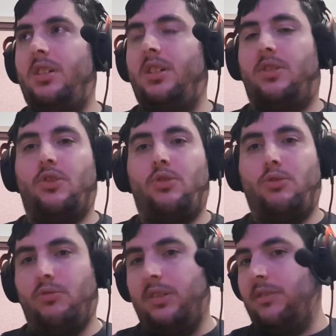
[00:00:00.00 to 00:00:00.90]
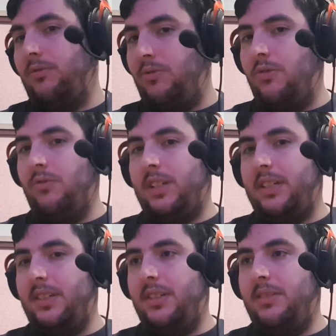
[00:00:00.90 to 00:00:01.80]
it's too little too
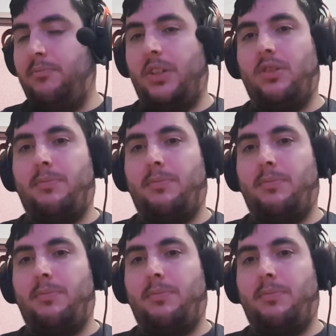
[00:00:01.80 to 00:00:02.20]
late, because